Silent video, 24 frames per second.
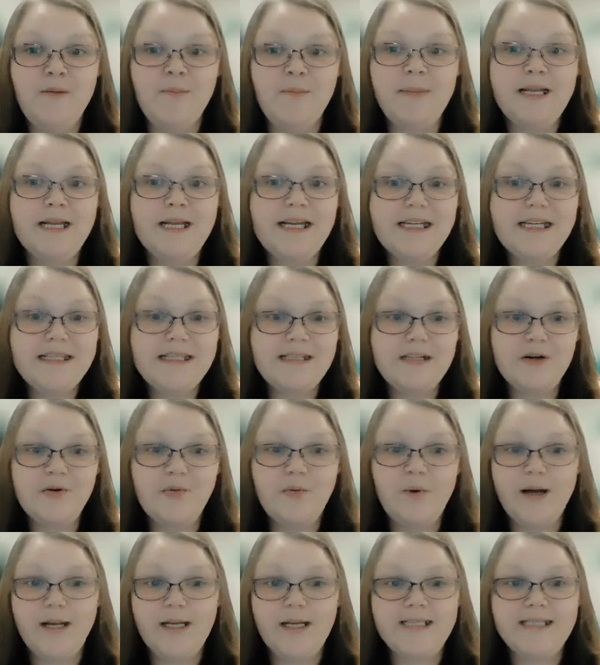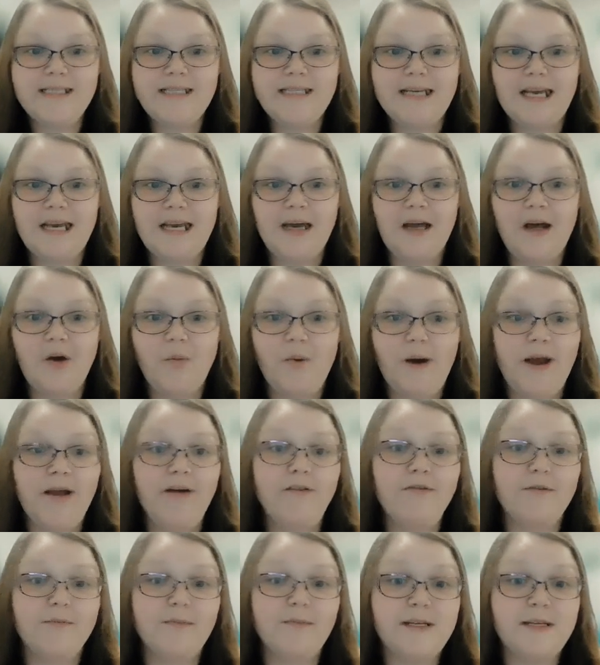But he still wanted to get away
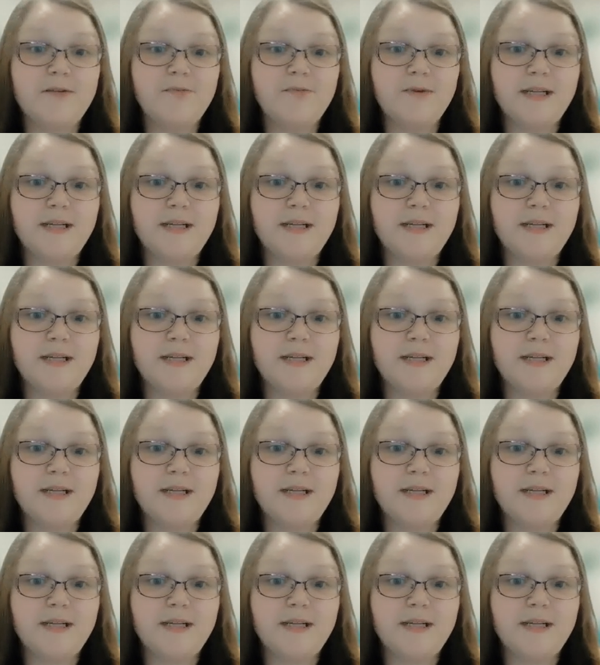from these